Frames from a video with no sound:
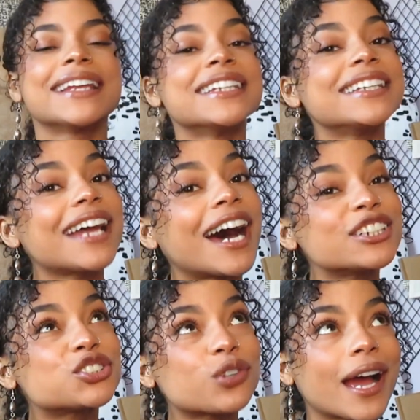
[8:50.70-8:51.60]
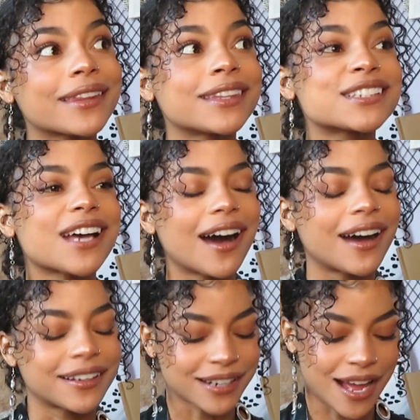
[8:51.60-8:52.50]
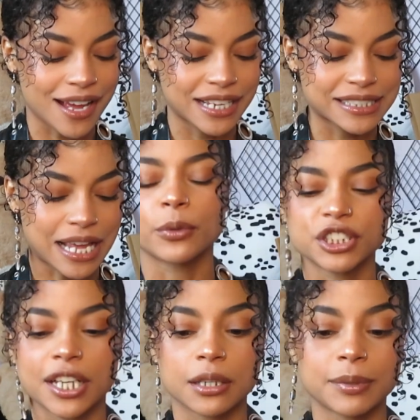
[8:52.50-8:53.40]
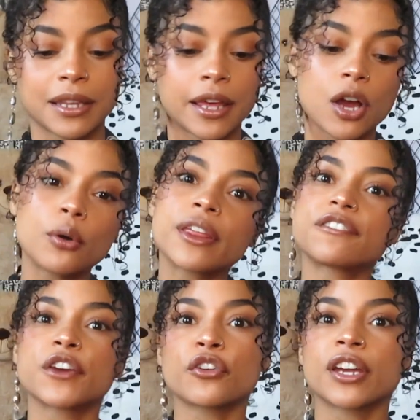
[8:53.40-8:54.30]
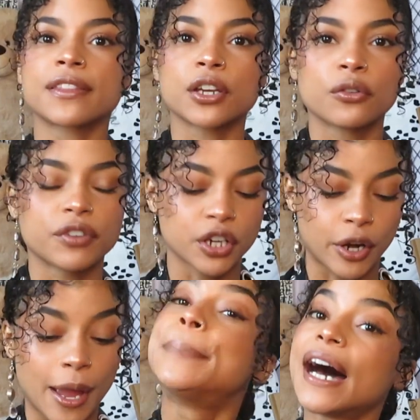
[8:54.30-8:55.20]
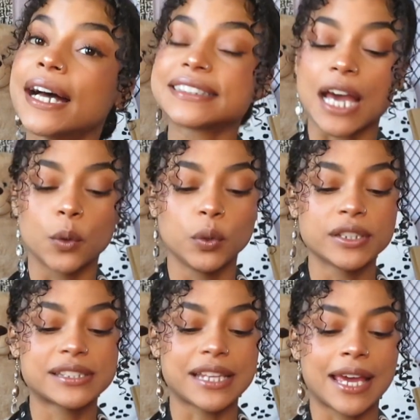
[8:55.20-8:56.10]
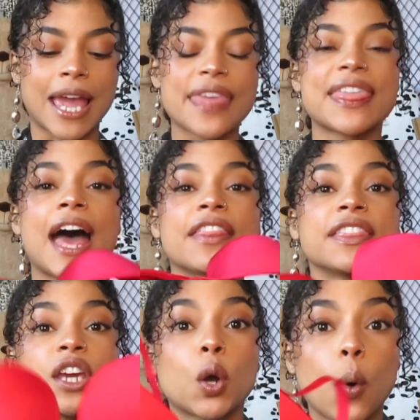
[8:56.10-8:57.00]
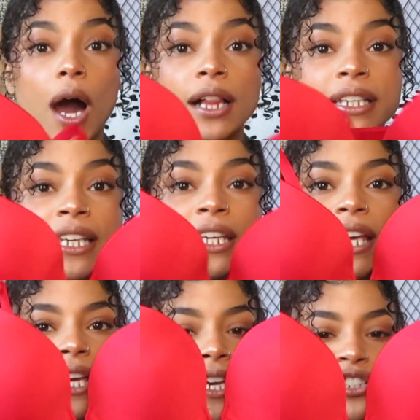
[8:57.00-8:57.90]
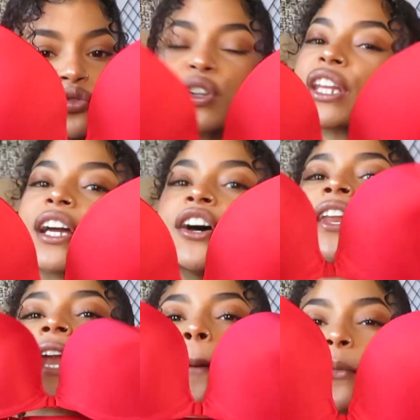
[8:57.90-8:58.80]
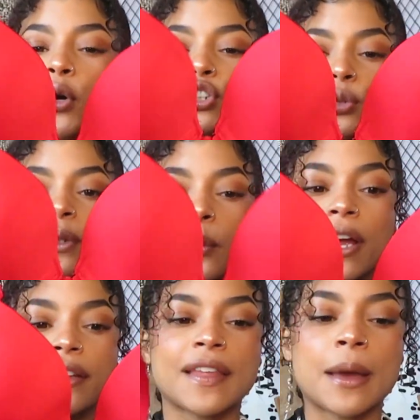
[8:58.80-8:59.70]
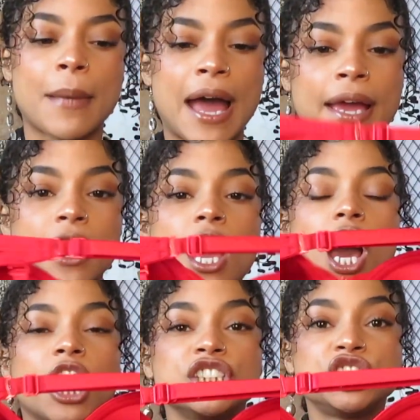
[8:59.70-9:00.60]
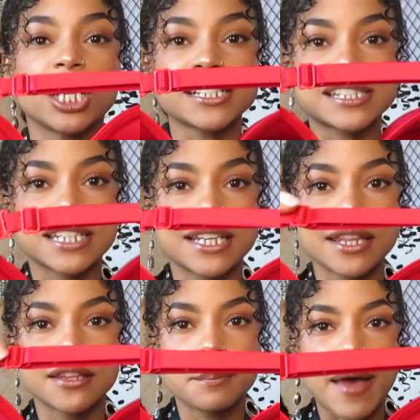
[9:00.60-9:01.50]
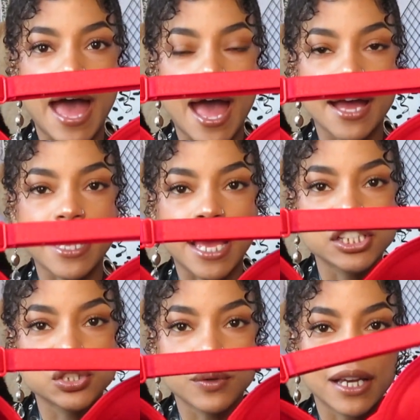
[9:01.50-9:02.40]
I did not try these on, guys. I wish I could be like, oh, they fit great, they don't fit great. But I will say that the quality is really good and I'm going to be wearing them. I adjusted the back. As you